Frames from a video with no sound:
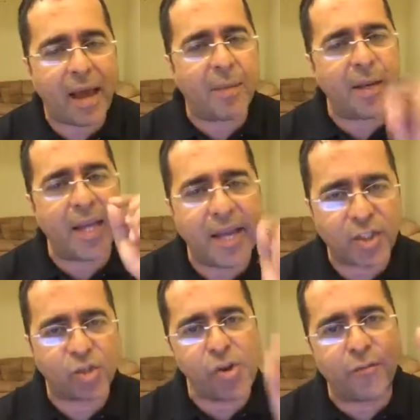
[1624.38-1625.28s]
in the
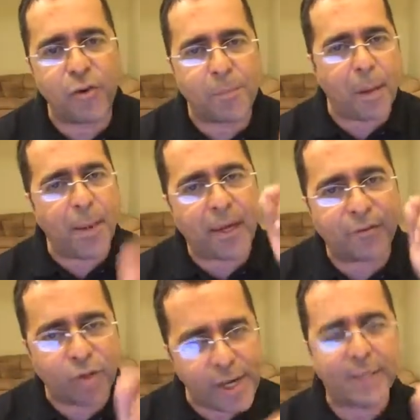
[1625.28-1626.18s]
history of the Republic of
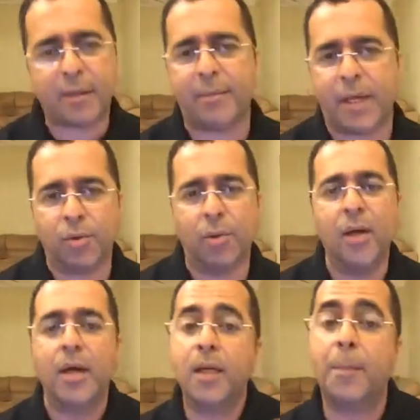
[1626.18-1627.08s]
Trinidad and Tobago,
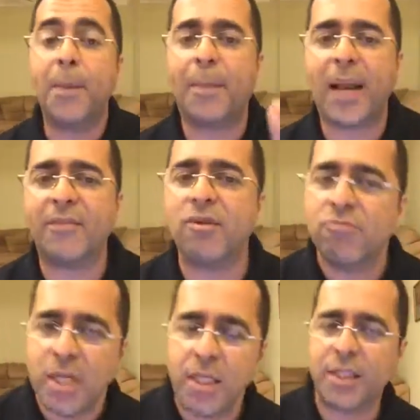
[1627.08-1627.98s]
the people have a
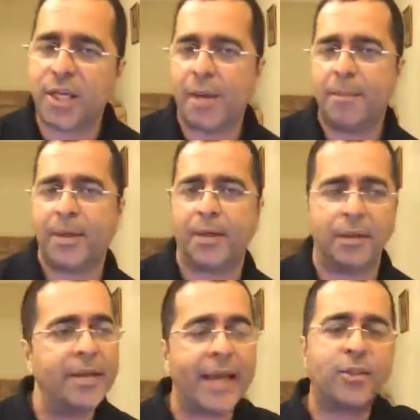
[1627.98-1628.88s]
real champion.
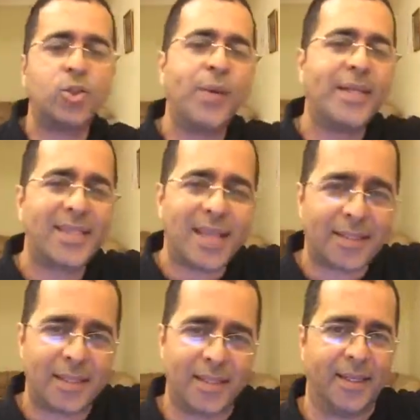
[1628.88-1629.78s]
Next week,
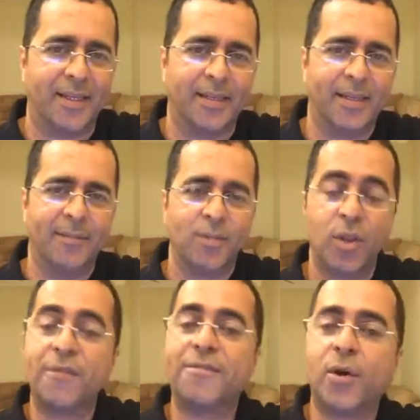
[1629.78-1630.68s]
Saturday, the
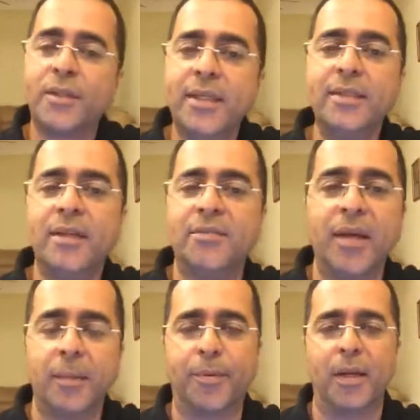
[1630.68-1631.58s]
14th of
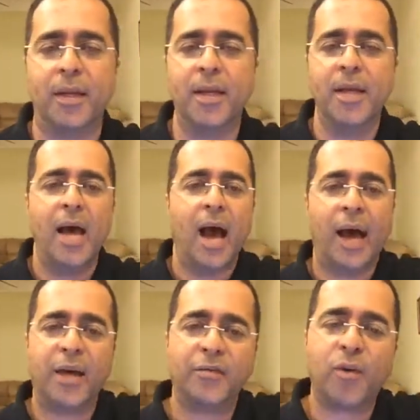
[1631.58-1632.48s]
April, I
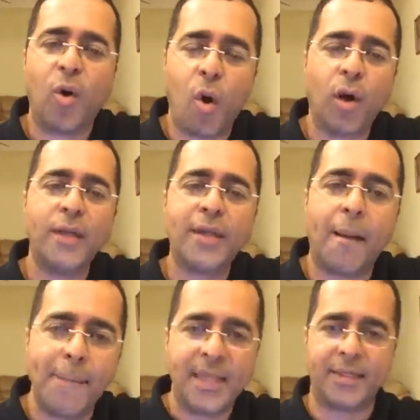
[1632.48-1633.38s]
have called a
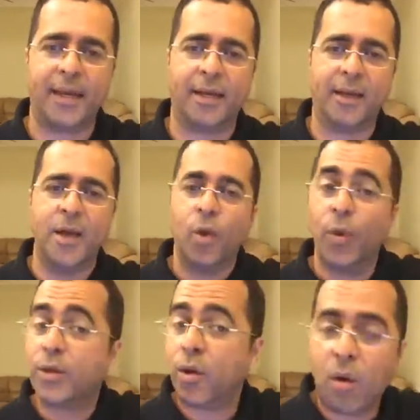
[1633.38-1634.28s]
meeting
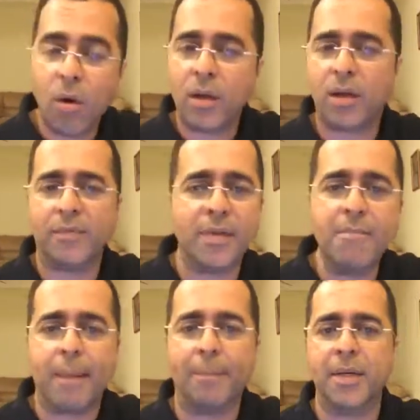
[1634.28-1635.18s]
with all of the
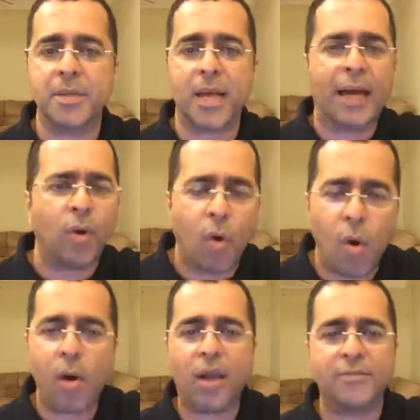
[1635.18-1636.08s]
members and
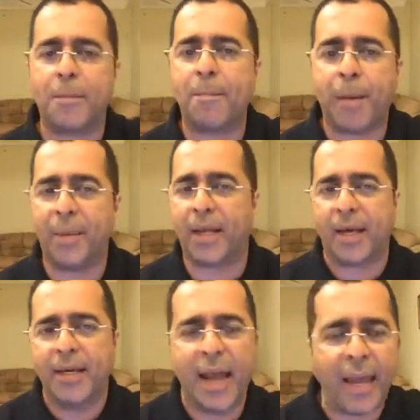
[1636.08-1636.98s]
all of the public,
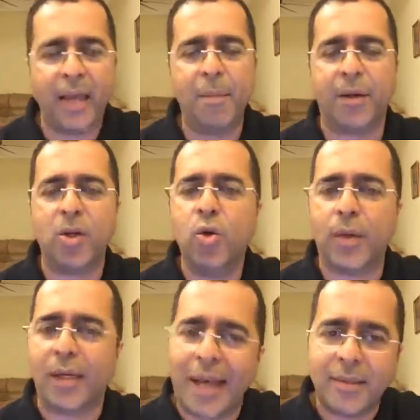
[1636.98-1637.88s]
anybody who
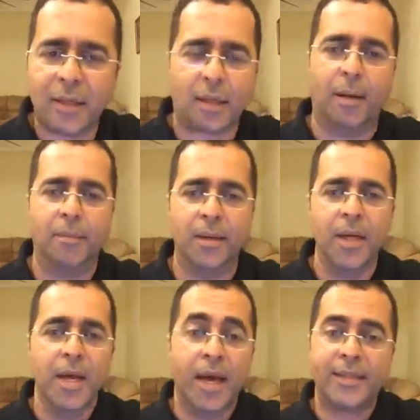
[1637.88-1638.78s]
would like to come.
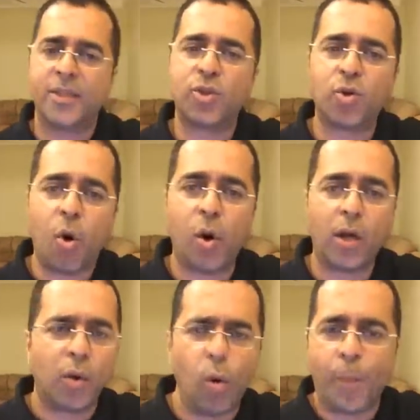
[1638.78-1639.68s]
It is
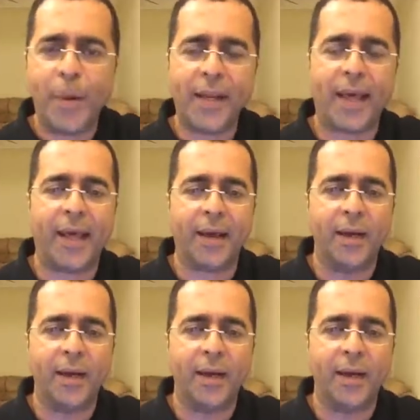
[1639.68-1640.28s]
called open air,